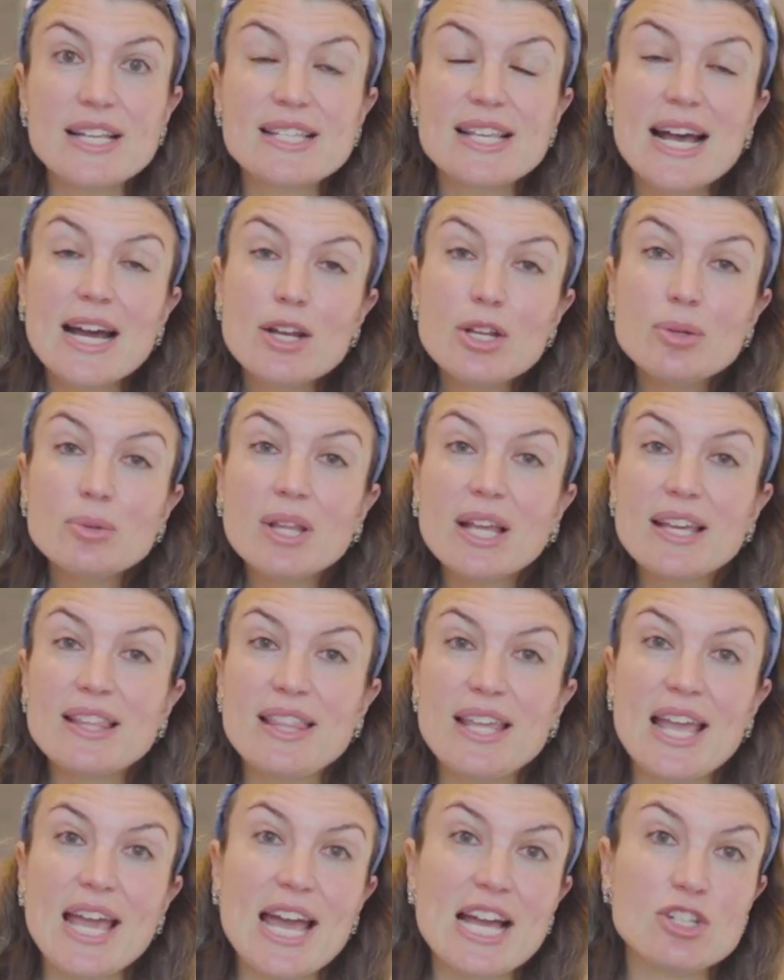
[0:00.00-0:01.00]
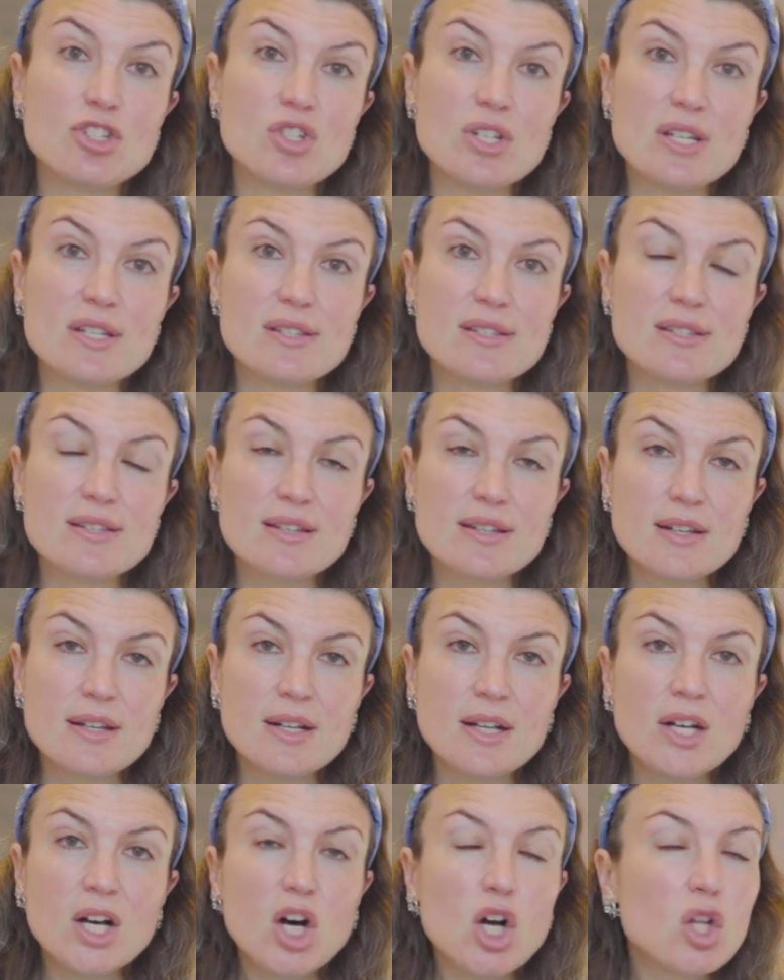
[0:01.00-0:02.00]
is how do you like the edges?
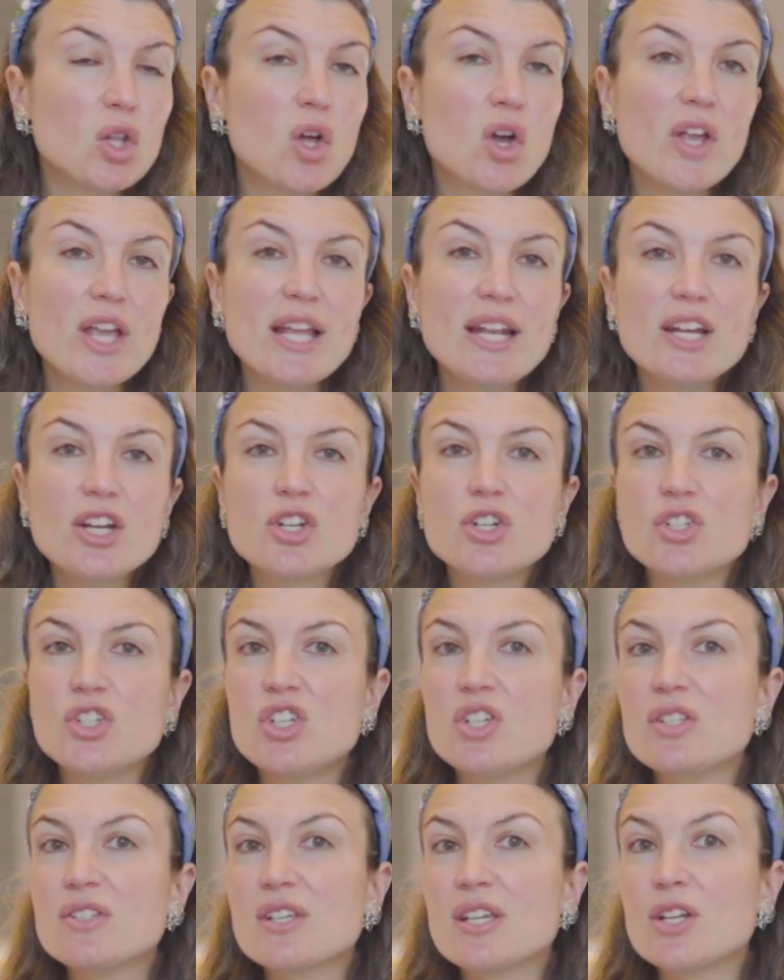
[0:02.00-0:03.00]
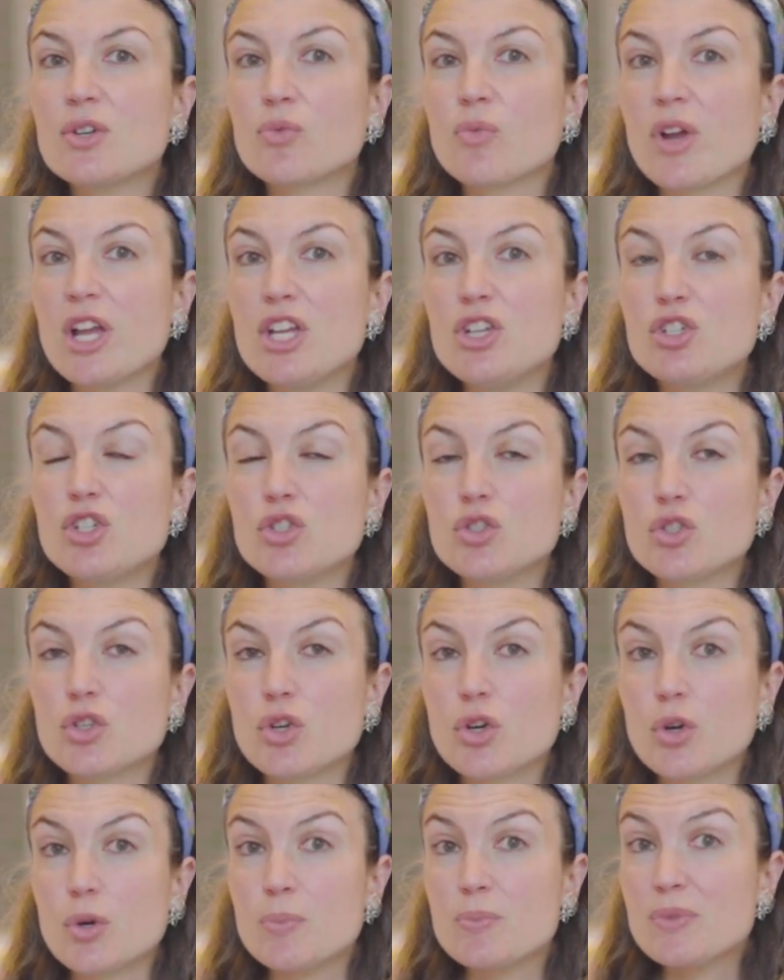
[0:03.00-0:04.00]
Elongated cushions can range in
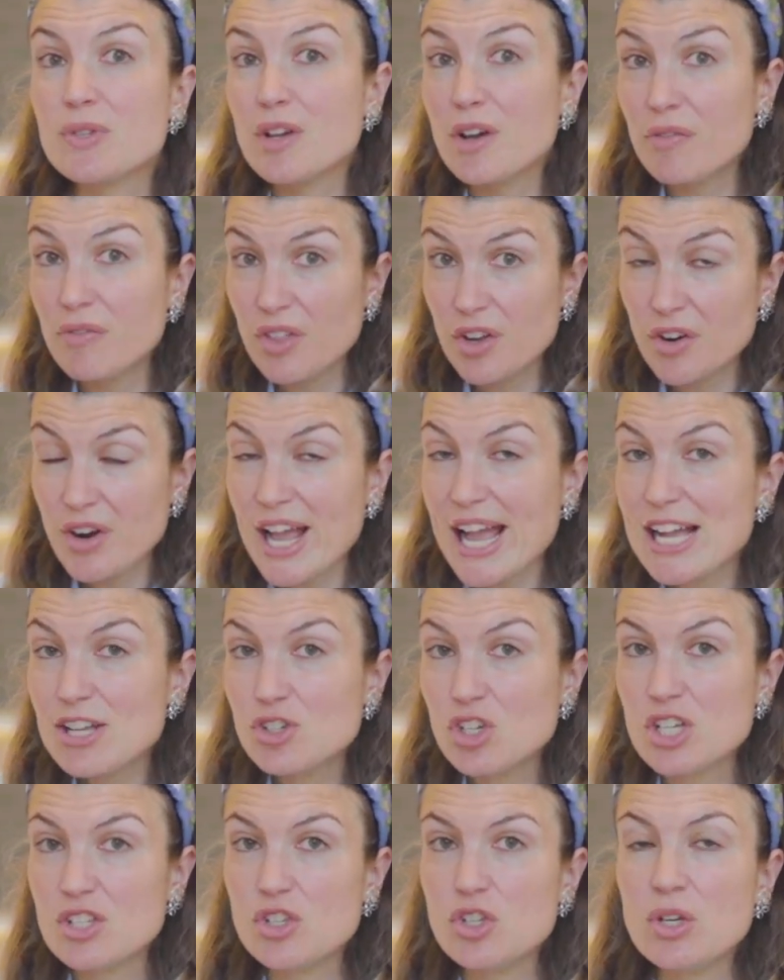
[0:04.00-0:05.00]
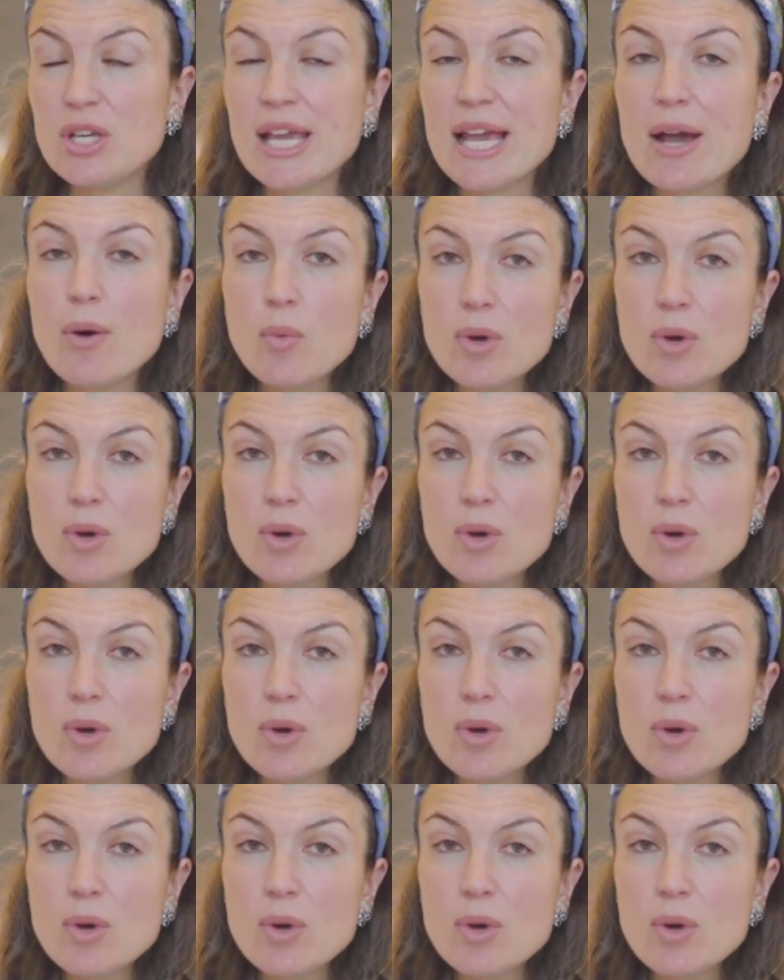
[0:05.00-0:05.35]
terms of their edges. You can get